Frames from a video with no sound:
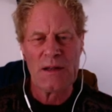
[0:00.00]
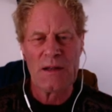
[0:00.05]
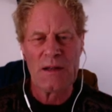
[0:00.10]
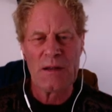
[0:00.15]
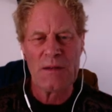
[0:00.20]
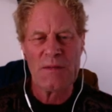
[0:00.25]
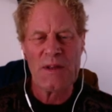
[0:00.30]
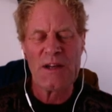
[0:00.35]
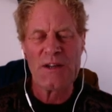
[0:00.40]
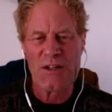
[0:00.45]

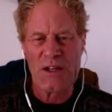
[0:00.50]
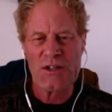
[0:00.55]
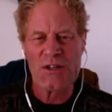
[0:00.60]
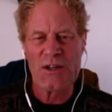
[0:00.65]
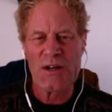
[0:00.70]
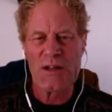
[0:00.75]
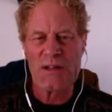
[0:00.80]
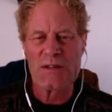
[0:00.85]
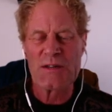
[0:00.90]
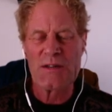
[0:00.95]

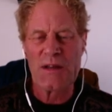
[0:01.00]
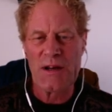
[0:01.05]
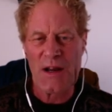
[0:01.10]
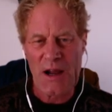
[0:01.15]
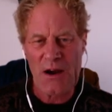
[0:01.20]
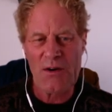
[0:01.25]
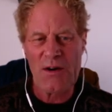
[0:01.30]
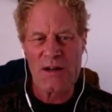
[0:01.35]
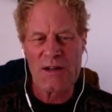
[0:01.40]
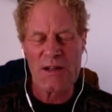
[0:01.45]
indigenous
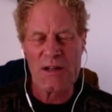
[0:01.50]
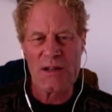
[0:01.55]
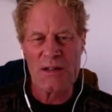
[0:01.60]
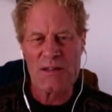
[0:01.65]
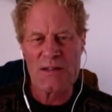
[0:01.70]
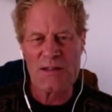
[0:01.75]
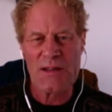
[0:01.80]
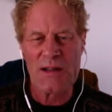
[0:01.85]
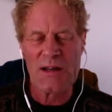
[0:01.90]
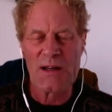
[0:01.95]

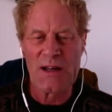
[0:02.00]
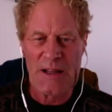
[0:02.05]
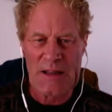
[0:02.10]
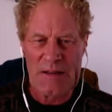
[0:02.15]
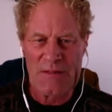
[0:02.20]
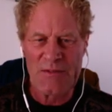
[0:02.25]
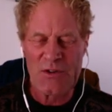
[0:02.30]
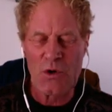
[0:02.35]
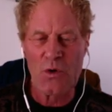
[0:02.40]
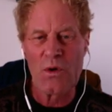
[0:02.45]
inheritance that lived